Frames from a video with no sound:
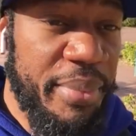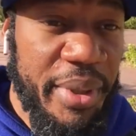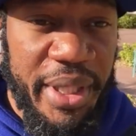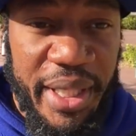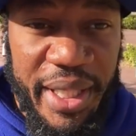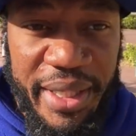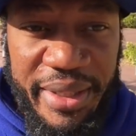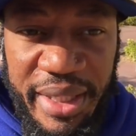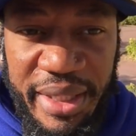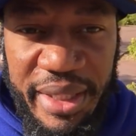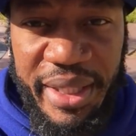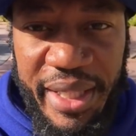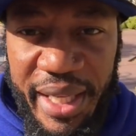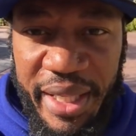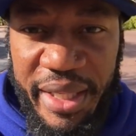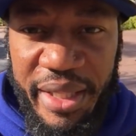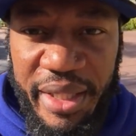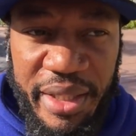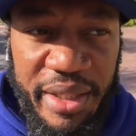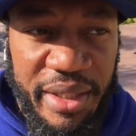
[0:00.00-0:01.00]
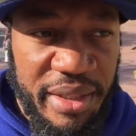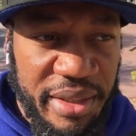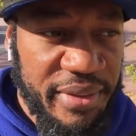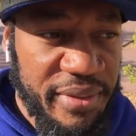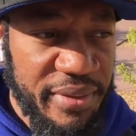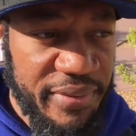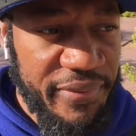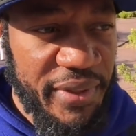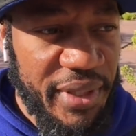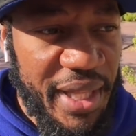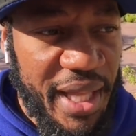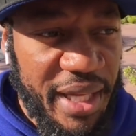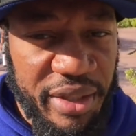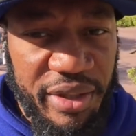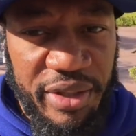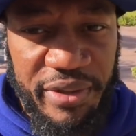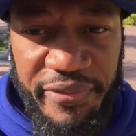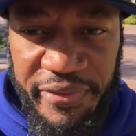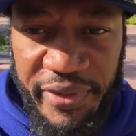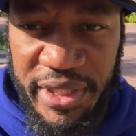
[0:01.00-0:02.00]
But I think they got a Foot
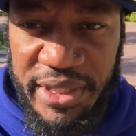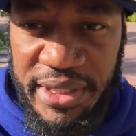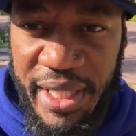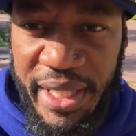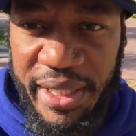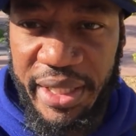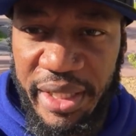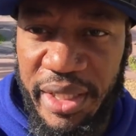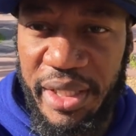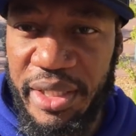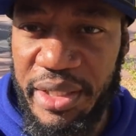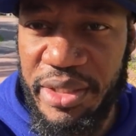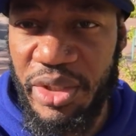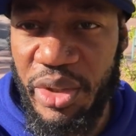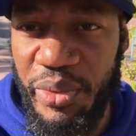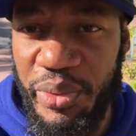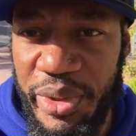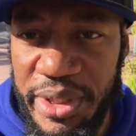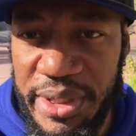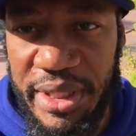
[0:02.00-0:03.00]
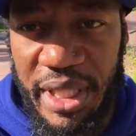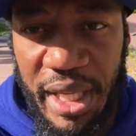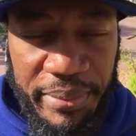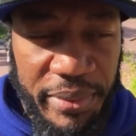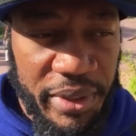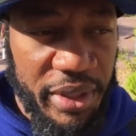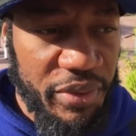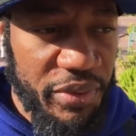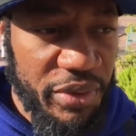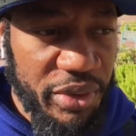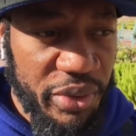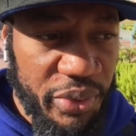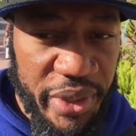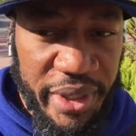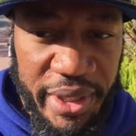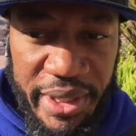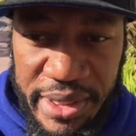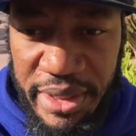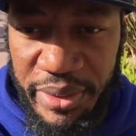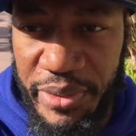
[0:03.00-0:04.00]
Locker or Finish Line in here, so we're gonna stop there real
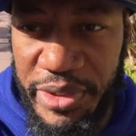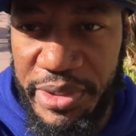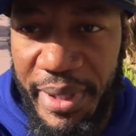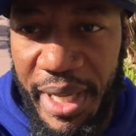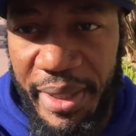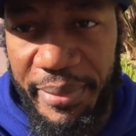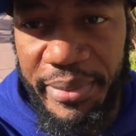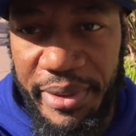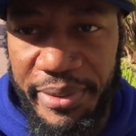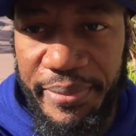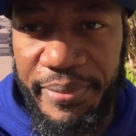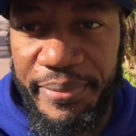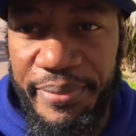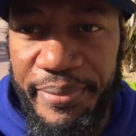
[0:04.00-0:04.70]
quick and see what's popping.